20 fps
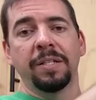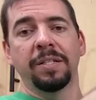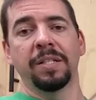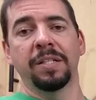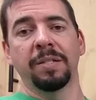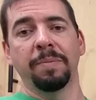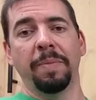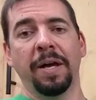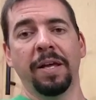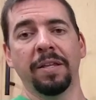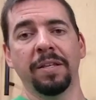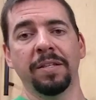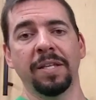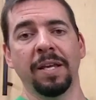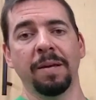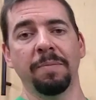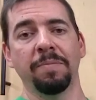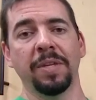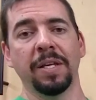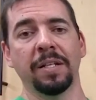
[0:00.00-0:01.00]
It's about the
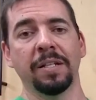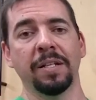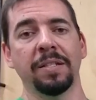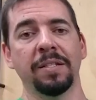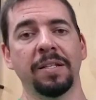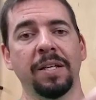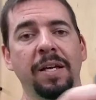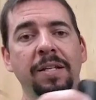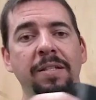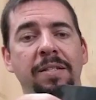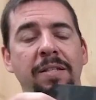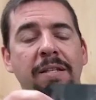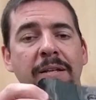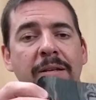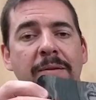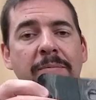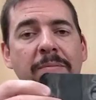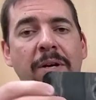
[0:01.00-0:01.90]
same thickness as the